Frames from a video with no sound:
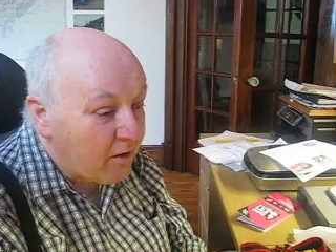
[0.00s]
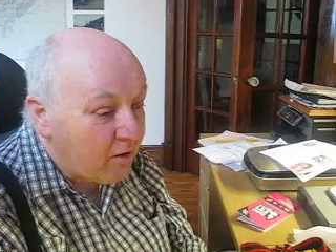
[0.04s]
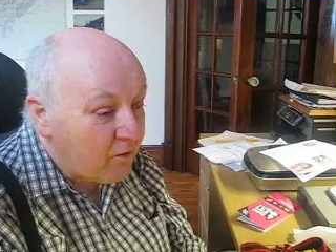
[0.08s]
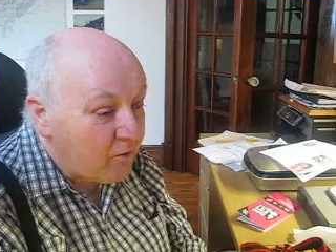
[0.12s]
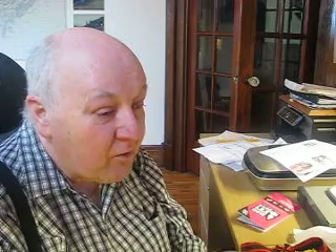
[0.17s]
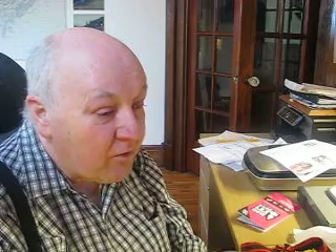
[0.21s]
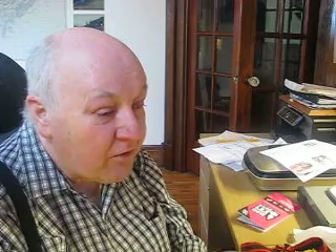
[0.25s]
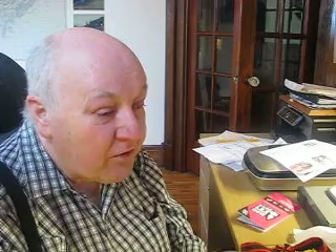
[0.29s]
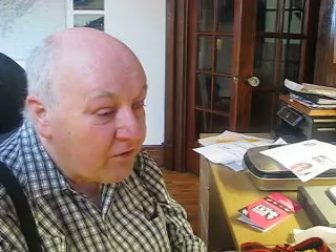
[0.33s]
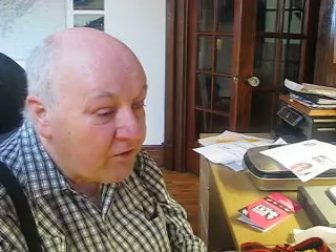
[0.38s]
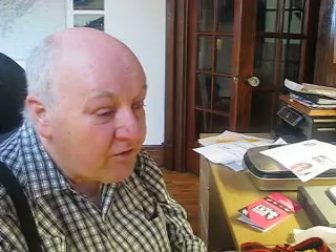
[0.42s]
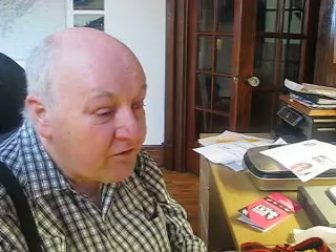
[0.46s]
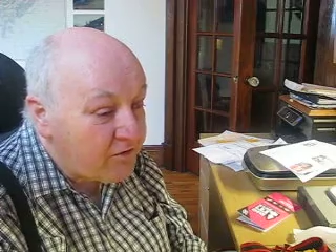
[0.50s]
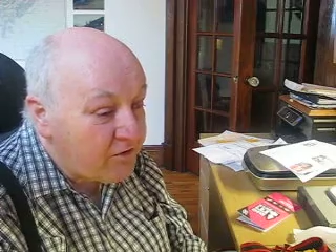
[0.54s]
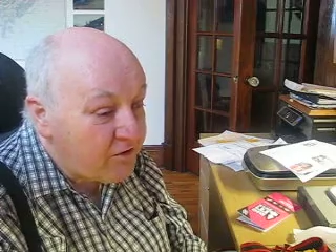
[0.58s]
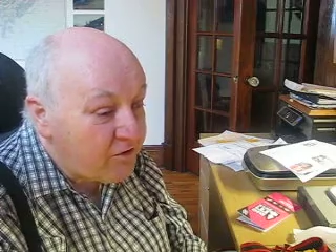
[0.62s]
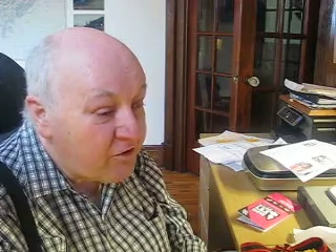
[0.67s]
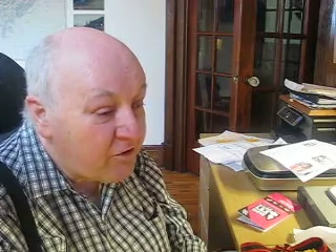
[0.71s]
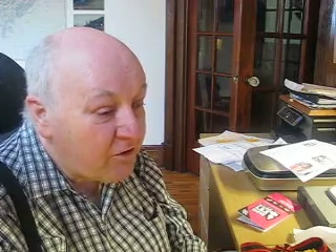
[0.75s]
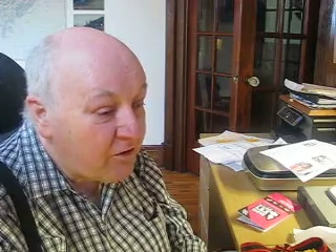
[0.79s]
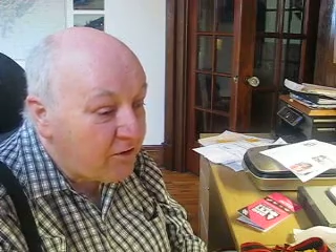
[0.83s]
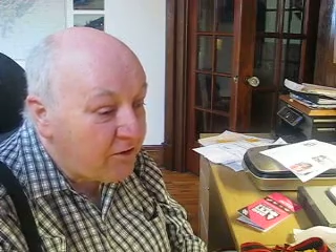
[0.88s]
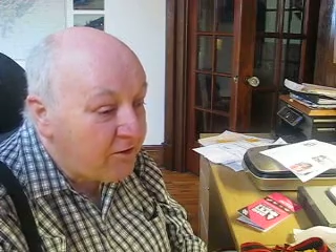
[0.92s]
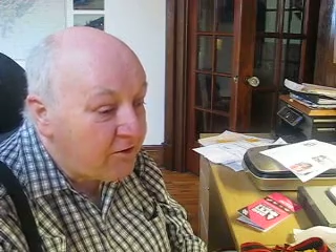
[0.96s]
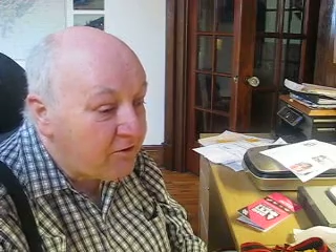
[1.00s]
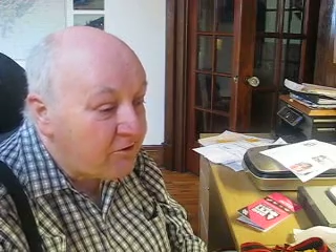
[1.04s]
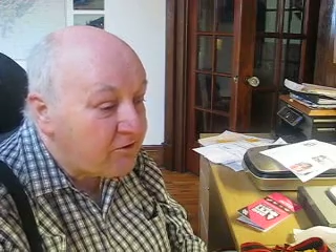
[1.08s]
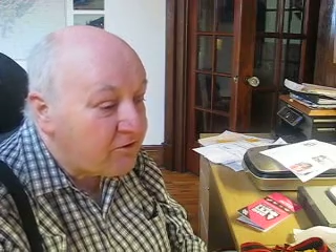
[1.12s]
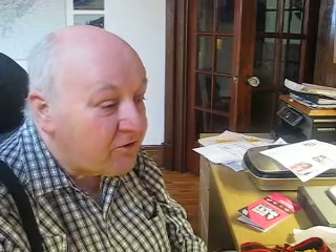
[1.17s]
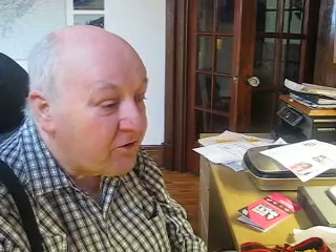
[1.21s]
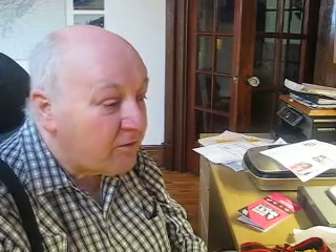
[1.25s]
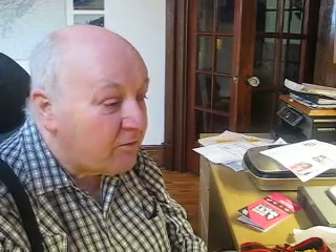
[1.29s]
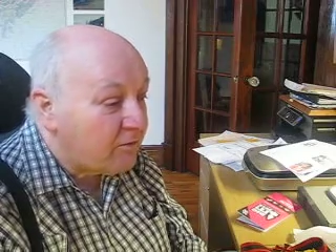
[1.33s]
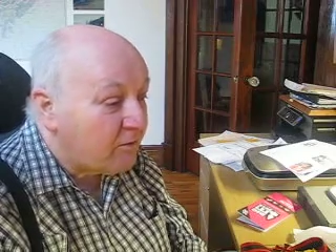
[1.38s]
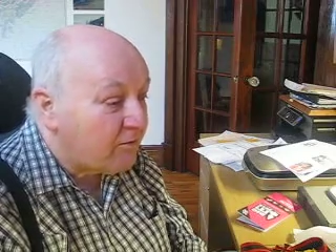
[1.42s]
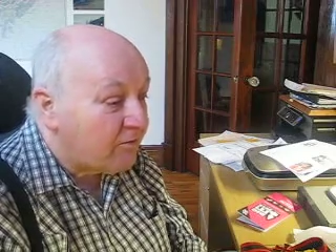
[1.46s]
with the senior
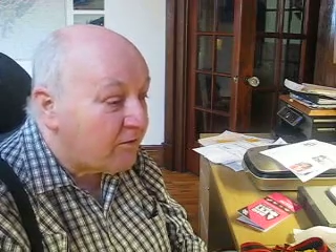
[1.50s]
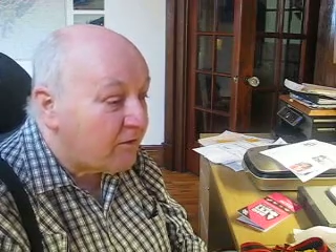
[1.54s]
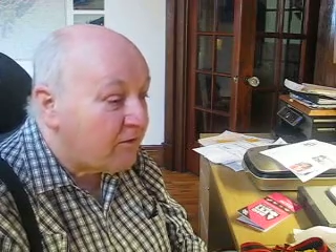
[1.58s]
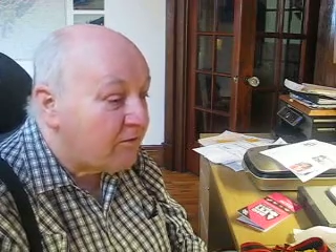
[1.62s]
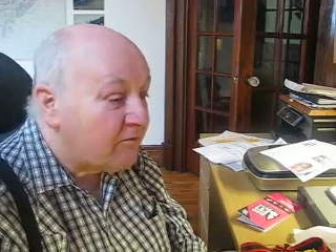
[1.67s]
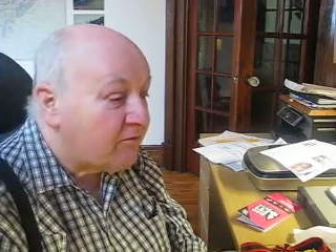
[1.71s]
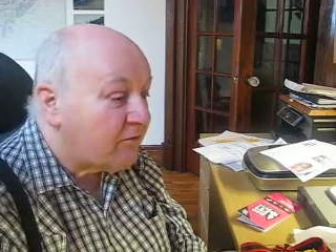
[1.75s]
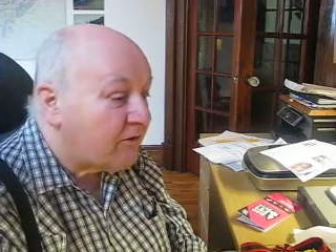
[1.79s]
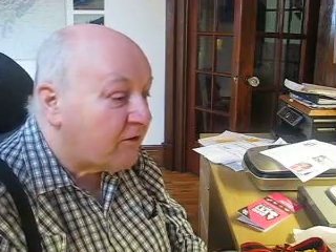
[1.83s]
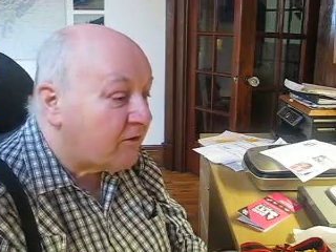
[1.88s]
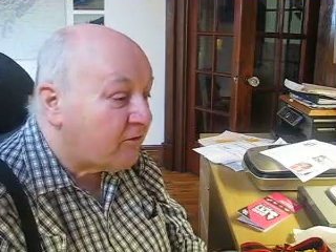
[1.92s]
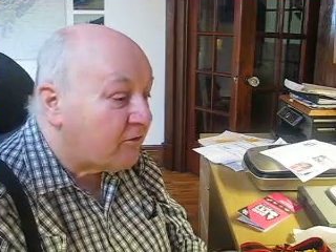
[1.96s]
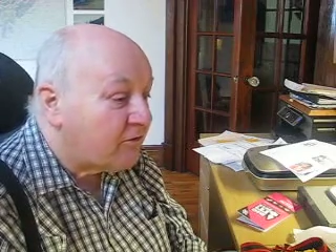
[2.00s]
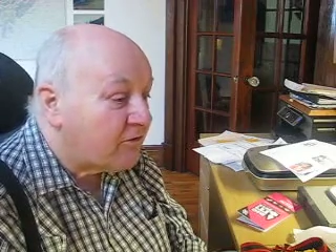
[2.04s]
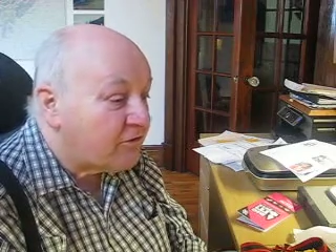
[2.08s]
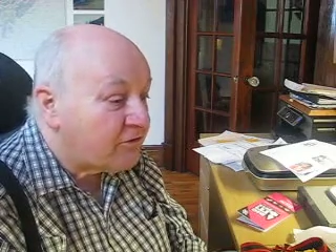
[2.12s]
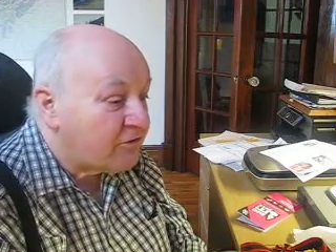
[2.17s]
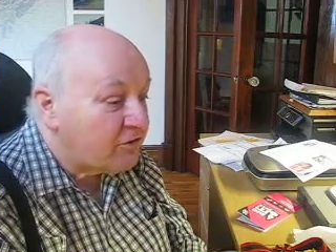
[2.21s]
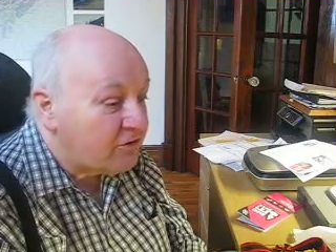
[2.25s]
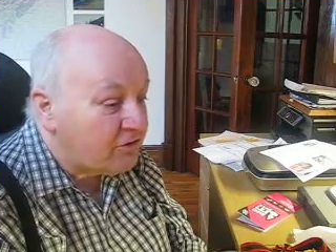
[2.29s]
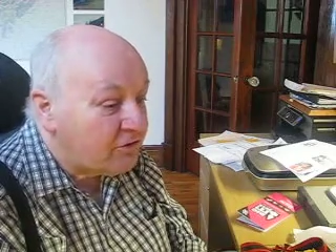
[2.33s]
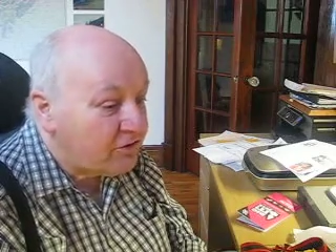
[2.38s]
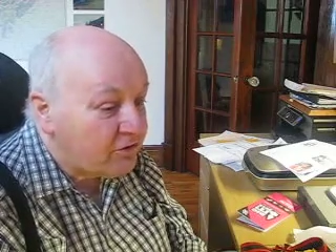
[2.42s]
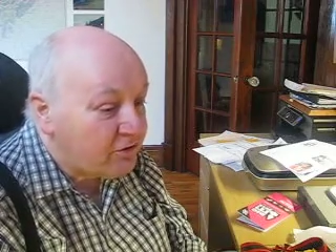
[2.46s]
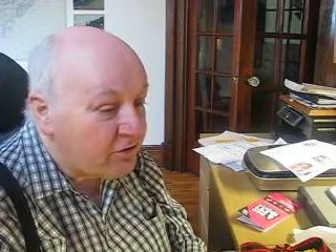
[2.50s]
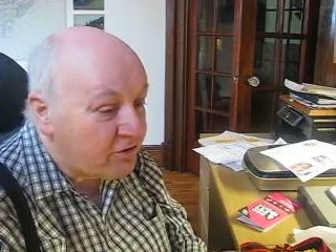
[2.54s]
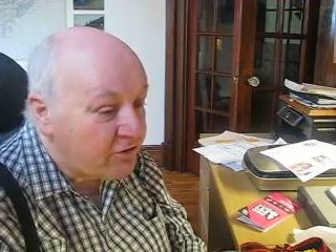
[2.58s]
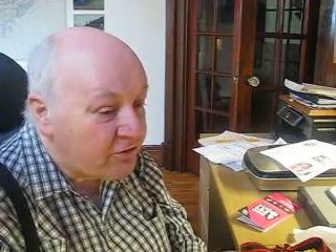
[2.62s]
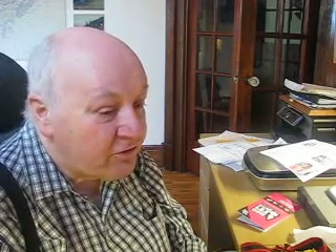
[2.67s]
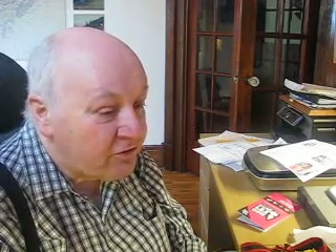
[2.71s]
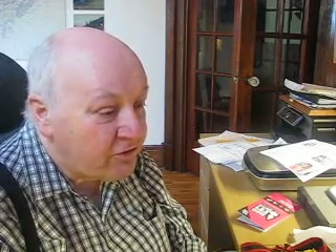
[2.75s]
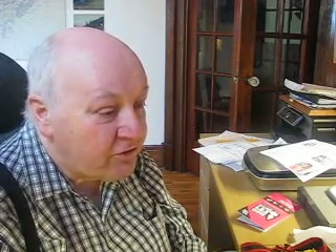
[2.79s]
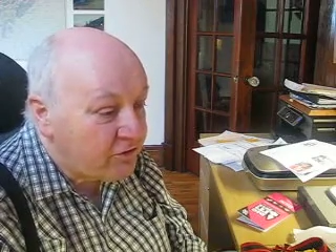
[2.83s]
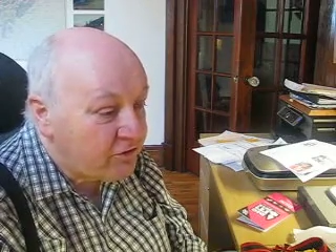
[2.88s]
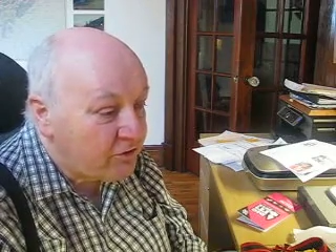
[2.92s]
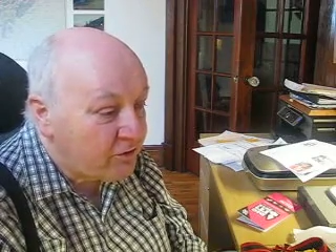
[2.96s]
leadership of every Christian church
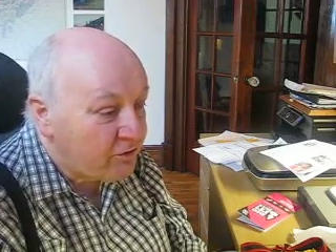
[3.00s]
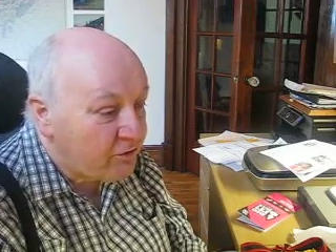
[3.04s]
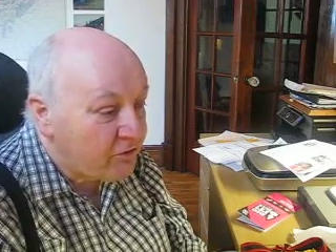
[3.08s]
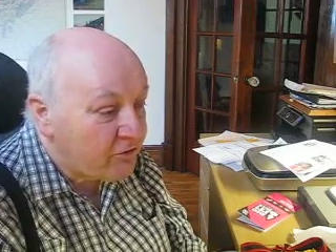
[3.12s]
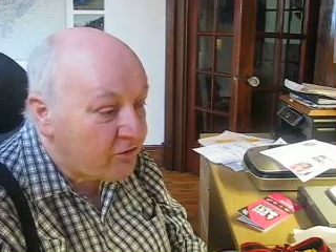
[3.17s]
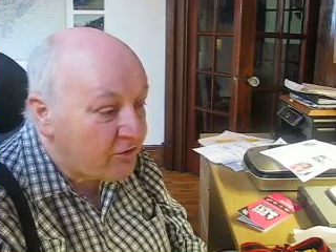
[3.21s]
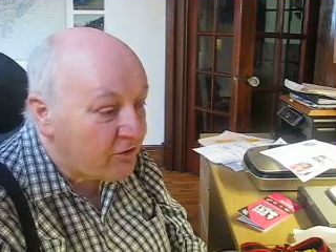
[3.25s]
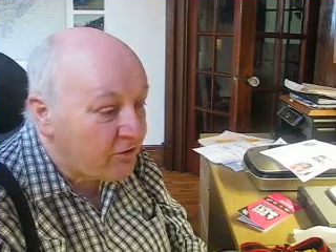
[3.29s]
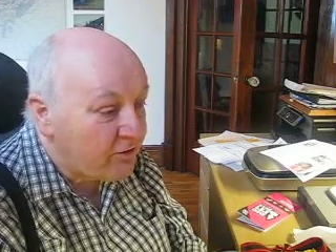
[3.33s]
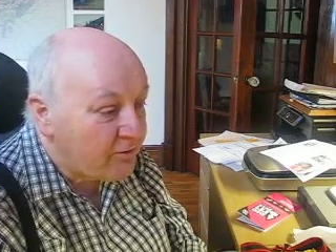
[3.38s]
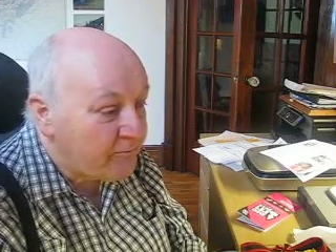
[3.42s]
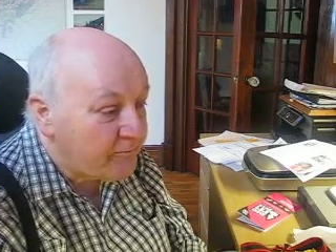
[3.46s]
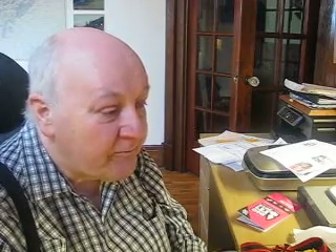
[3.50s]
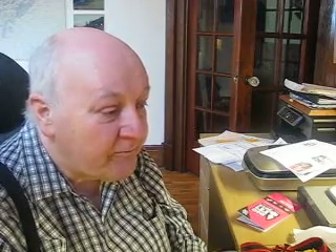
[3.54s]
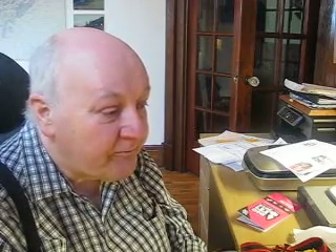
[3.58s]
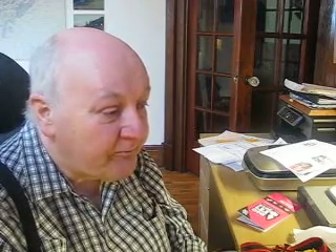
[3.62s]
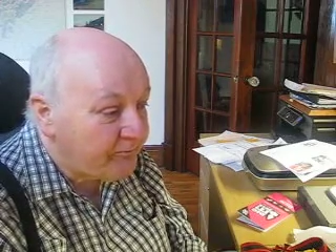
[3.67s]
in Jerusalem.